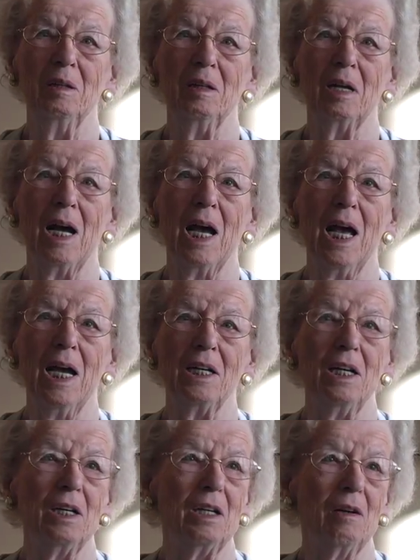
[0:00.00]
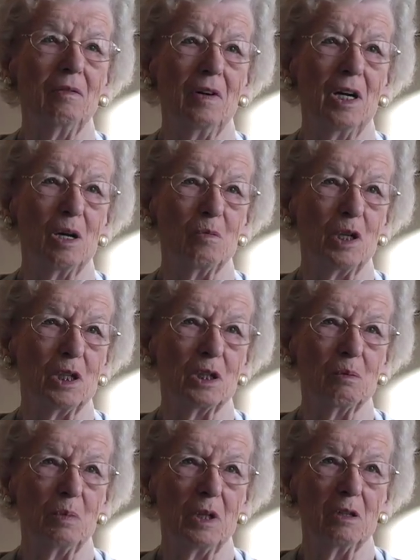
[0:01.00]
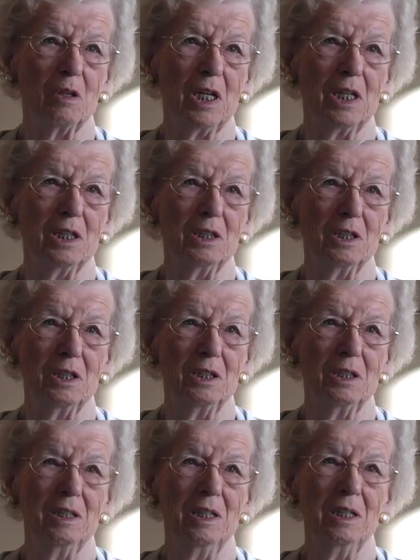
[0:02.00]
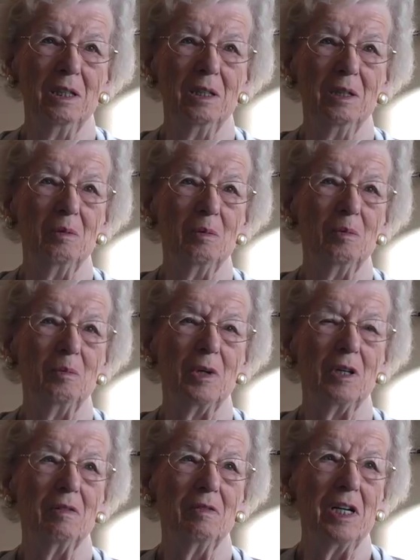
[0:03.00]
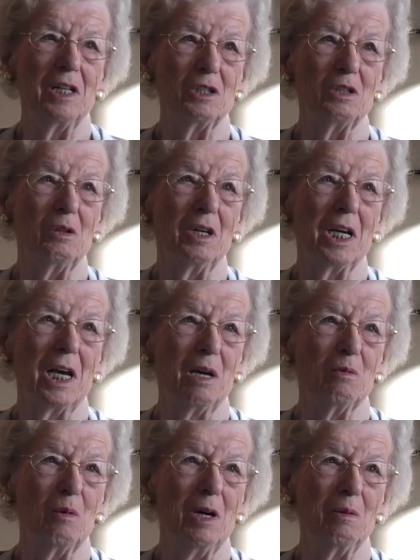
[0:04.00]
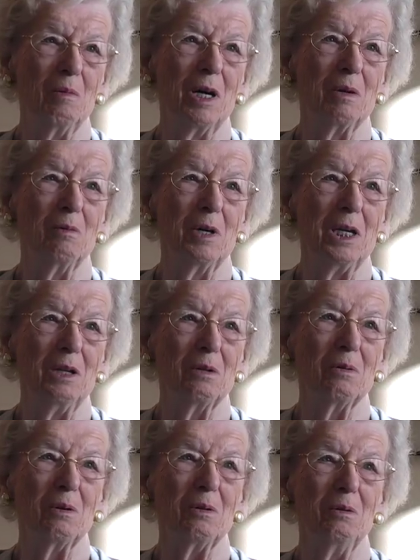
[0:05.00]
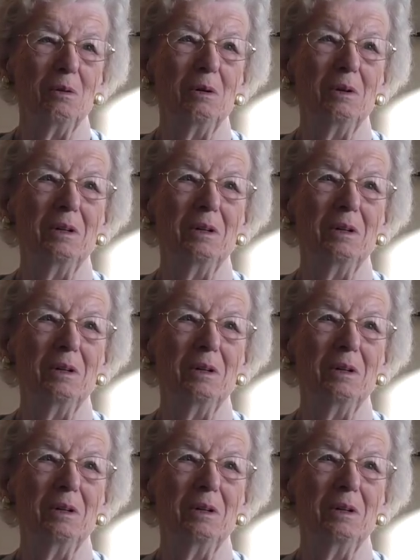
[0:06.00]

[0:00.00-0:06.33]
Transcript: I hadn't enough Army experience, but eventually I won my way through.